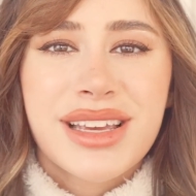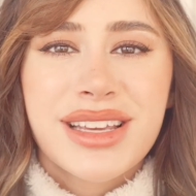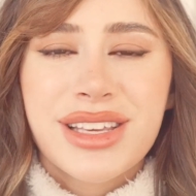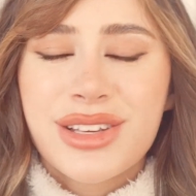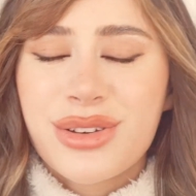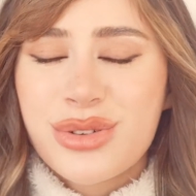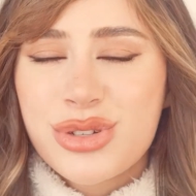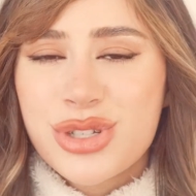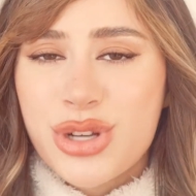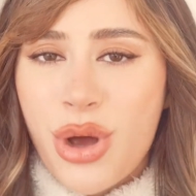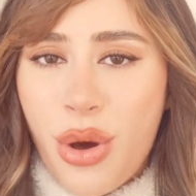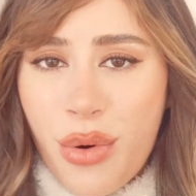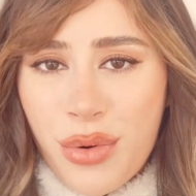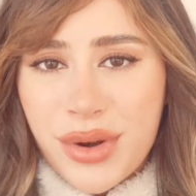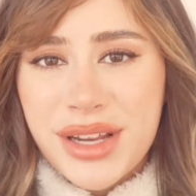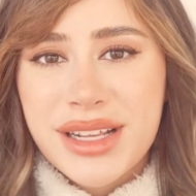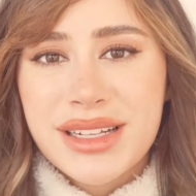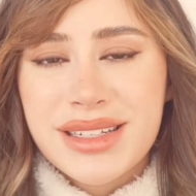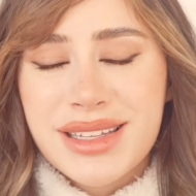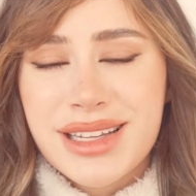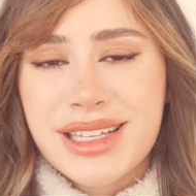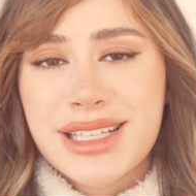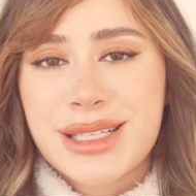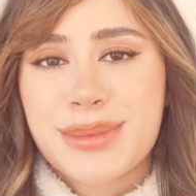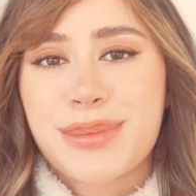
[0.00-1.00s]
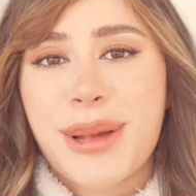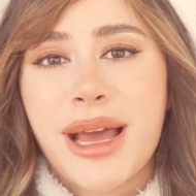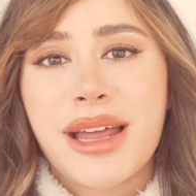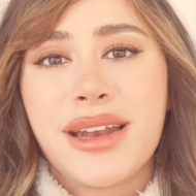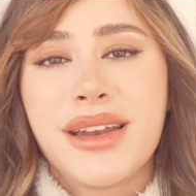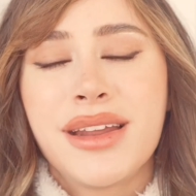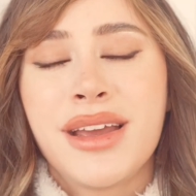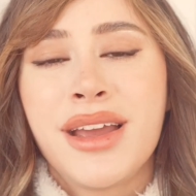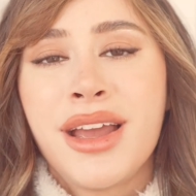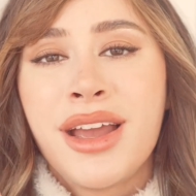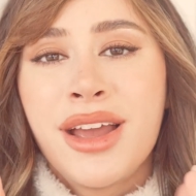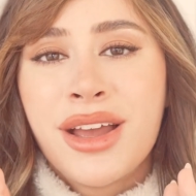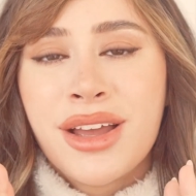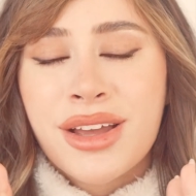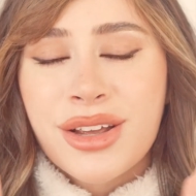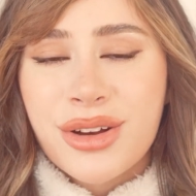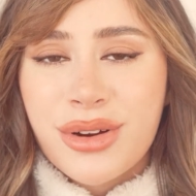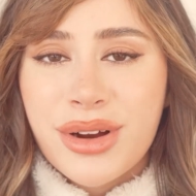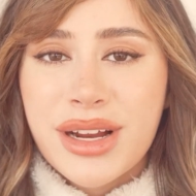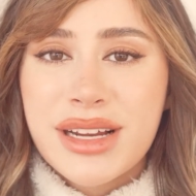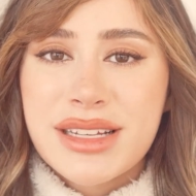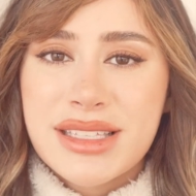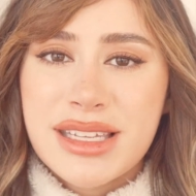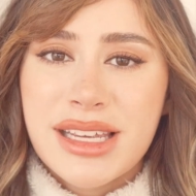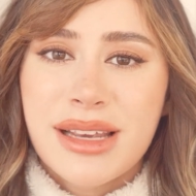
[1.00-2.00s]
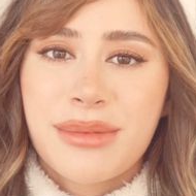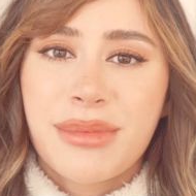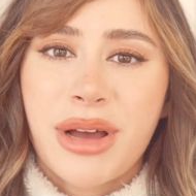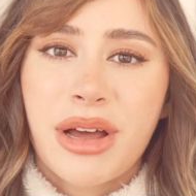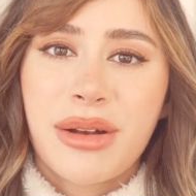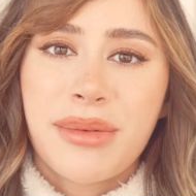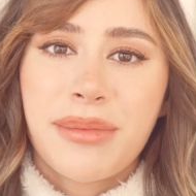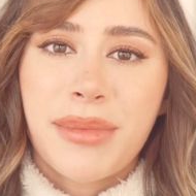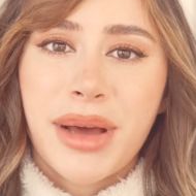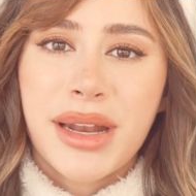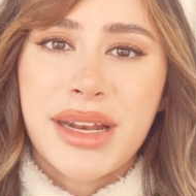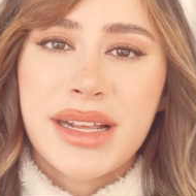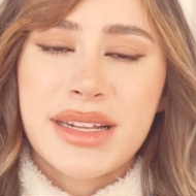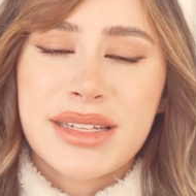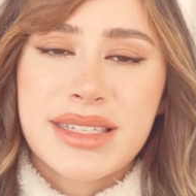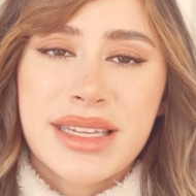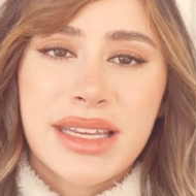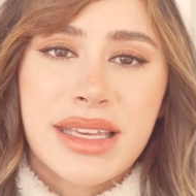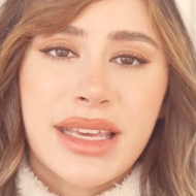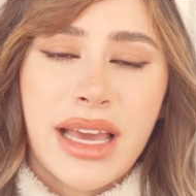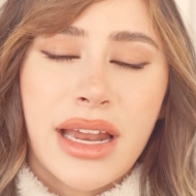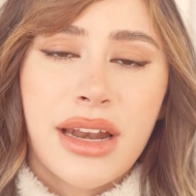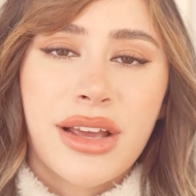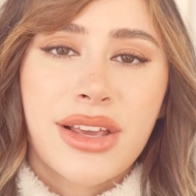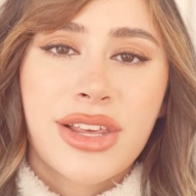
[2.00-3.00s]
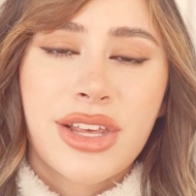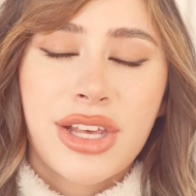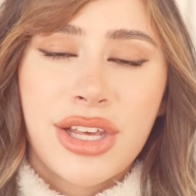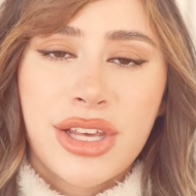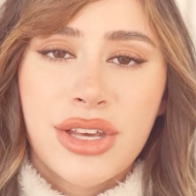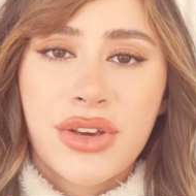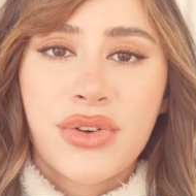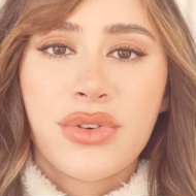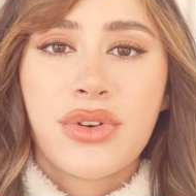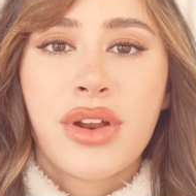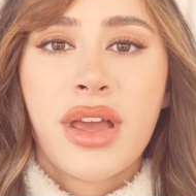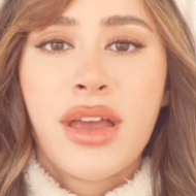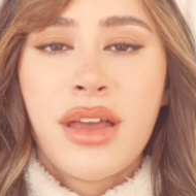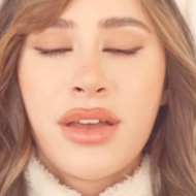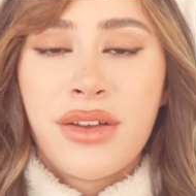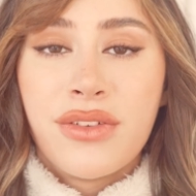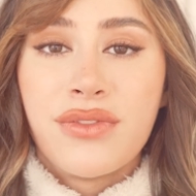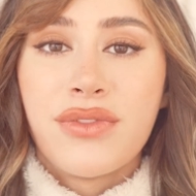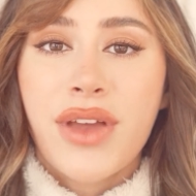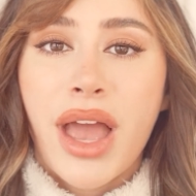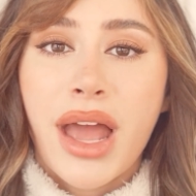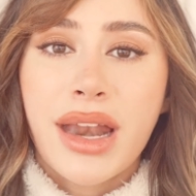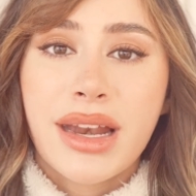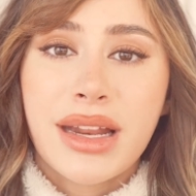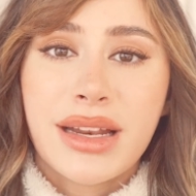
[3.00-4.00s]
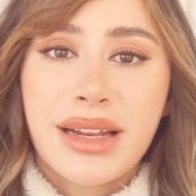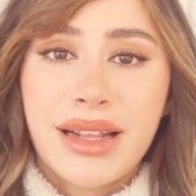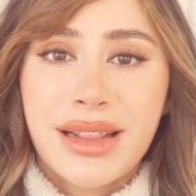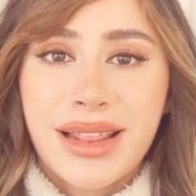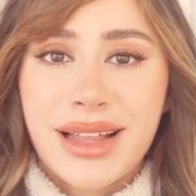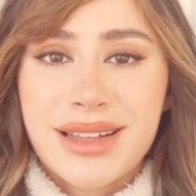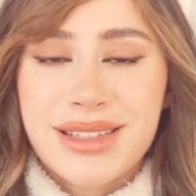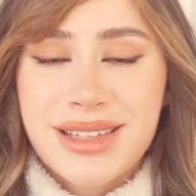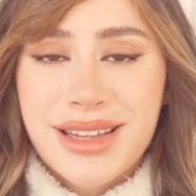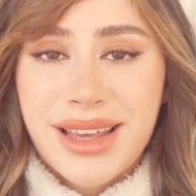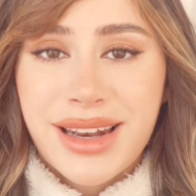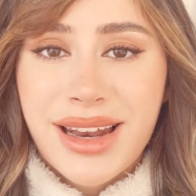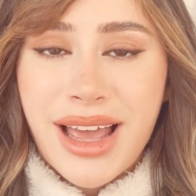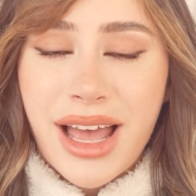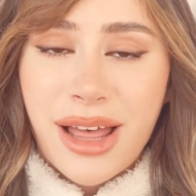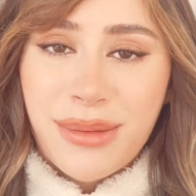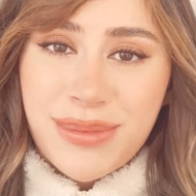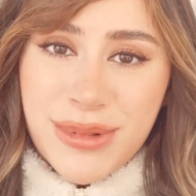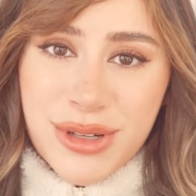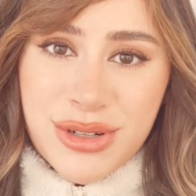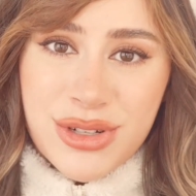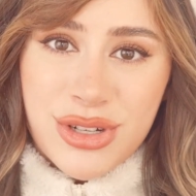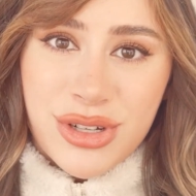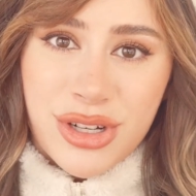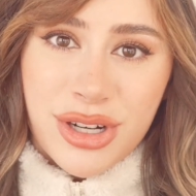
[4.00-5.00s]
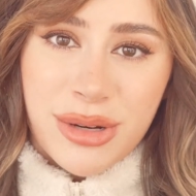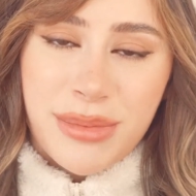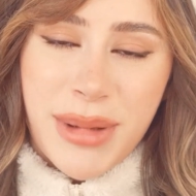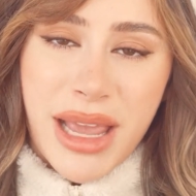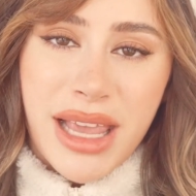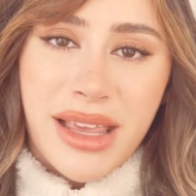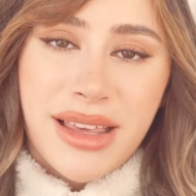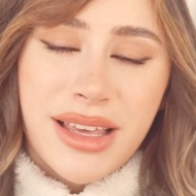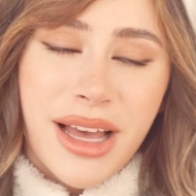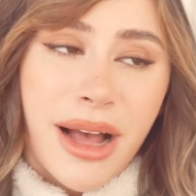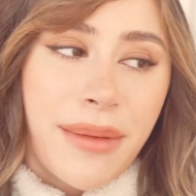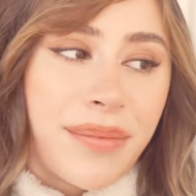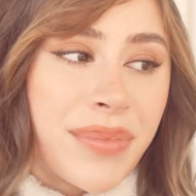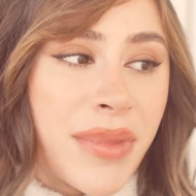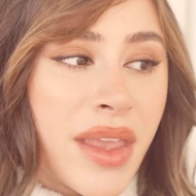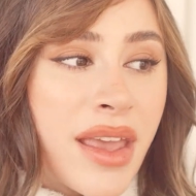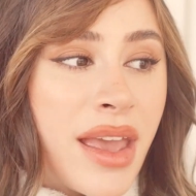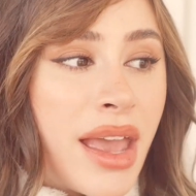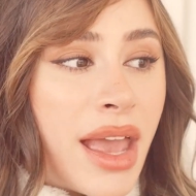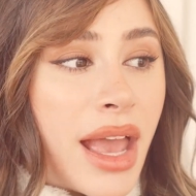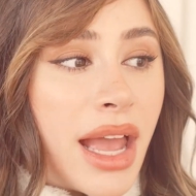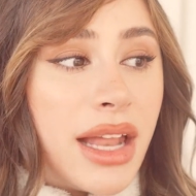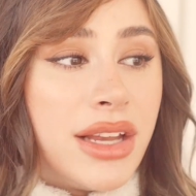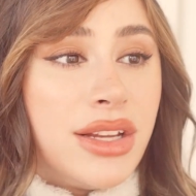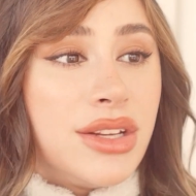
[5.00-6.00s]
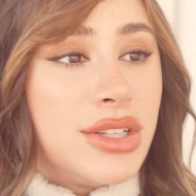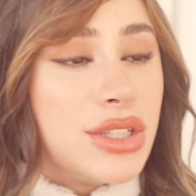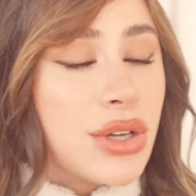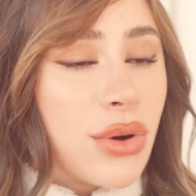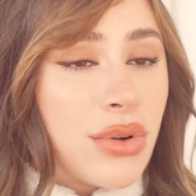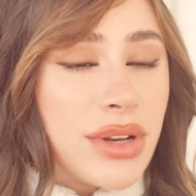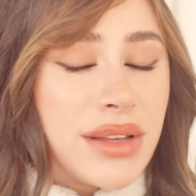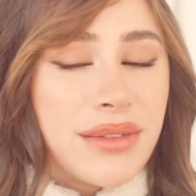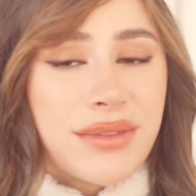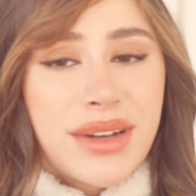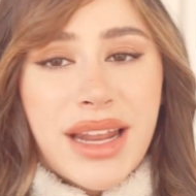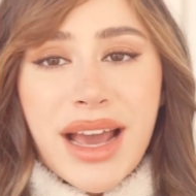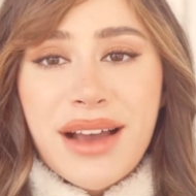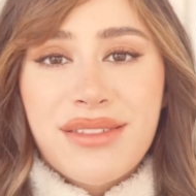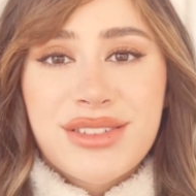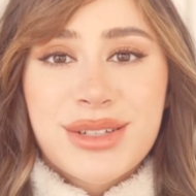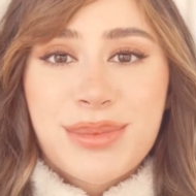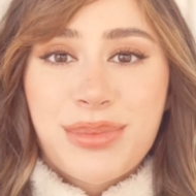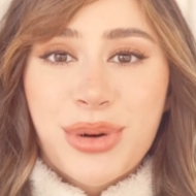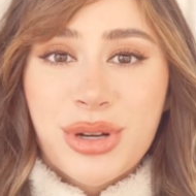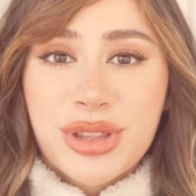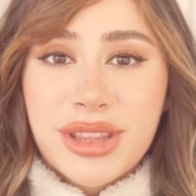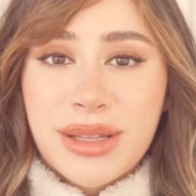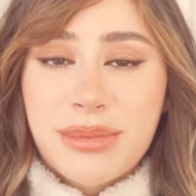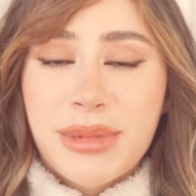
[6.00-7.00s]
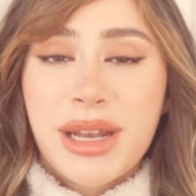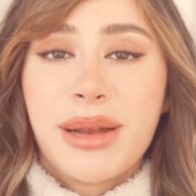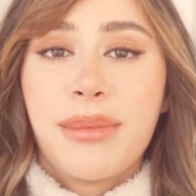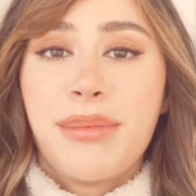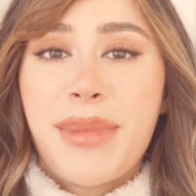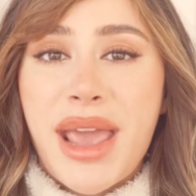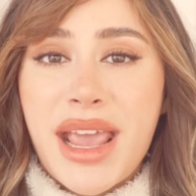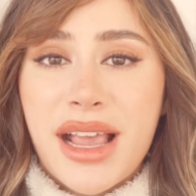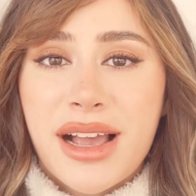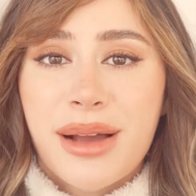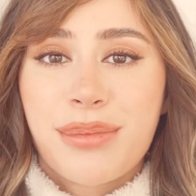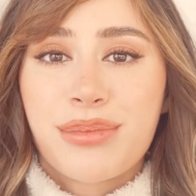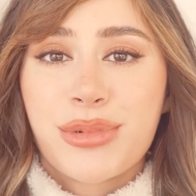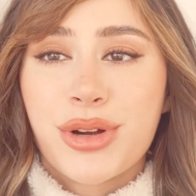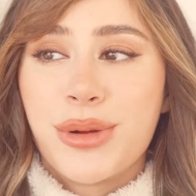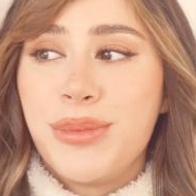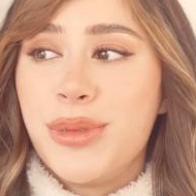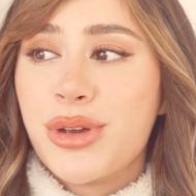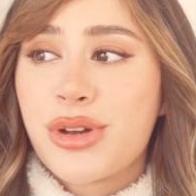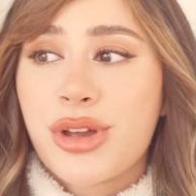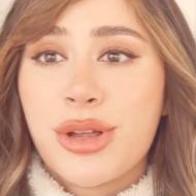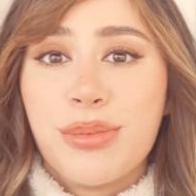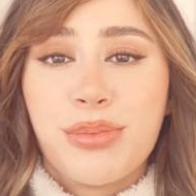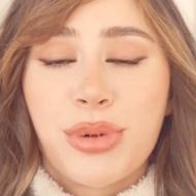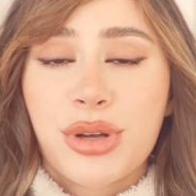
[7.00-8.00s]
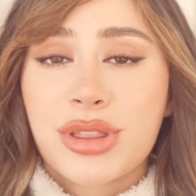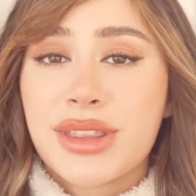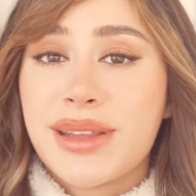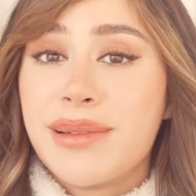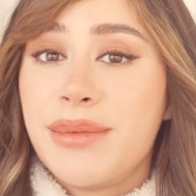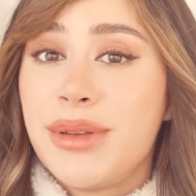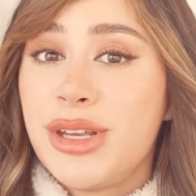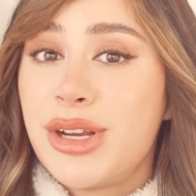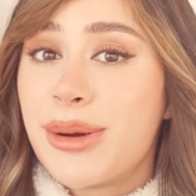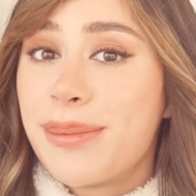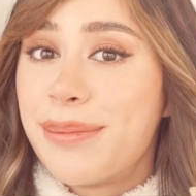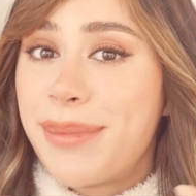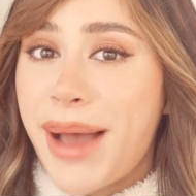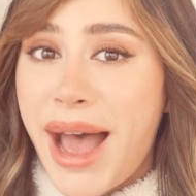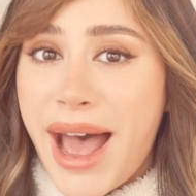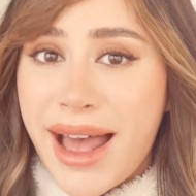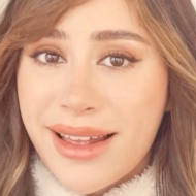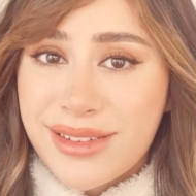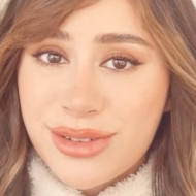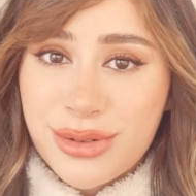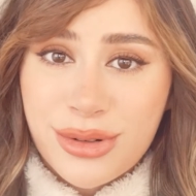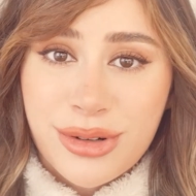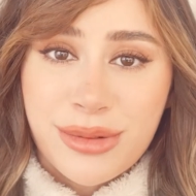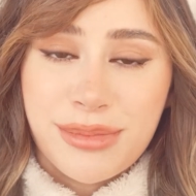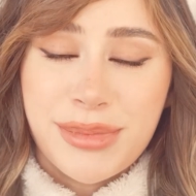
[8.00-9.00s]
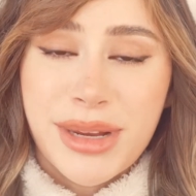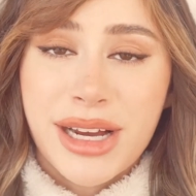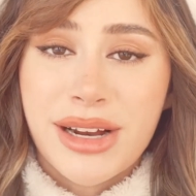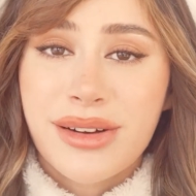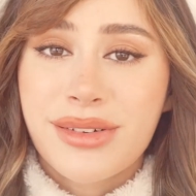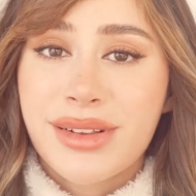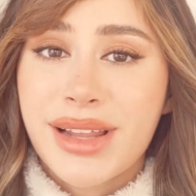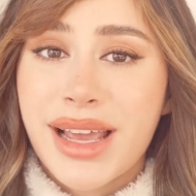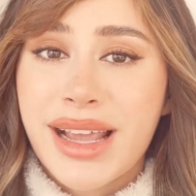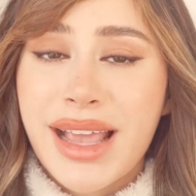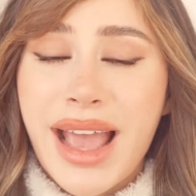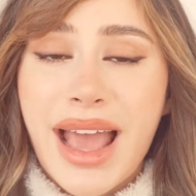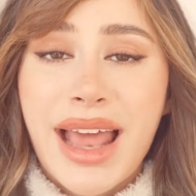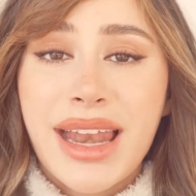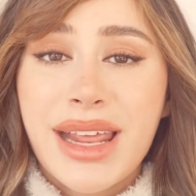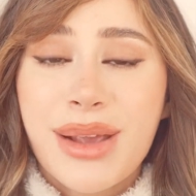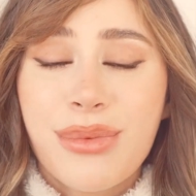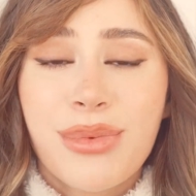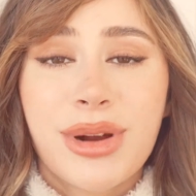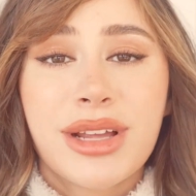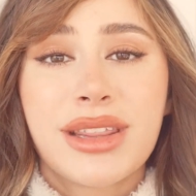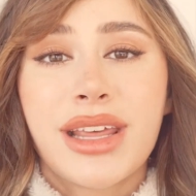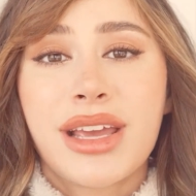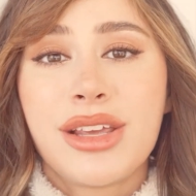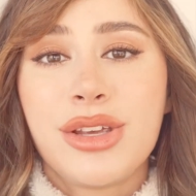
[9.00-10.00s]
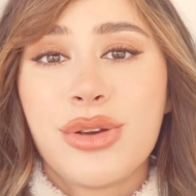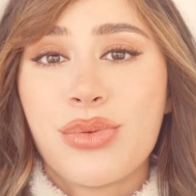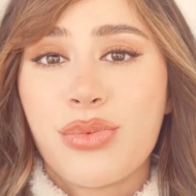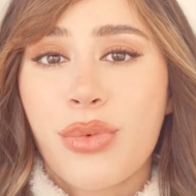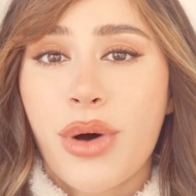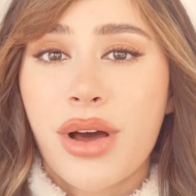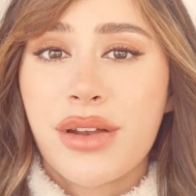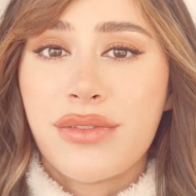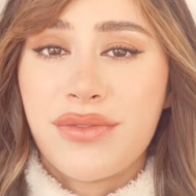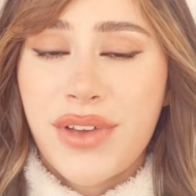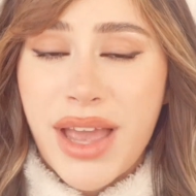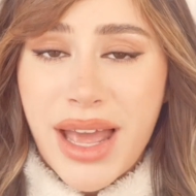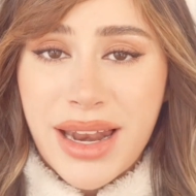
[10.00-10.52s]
You don't need to spend crazy amount of money to get a cute vanity that's going to help you do your makeup, and you don't even have to put them in a makeup room. You can put them in your bathroom mirror, like anywhere that you want.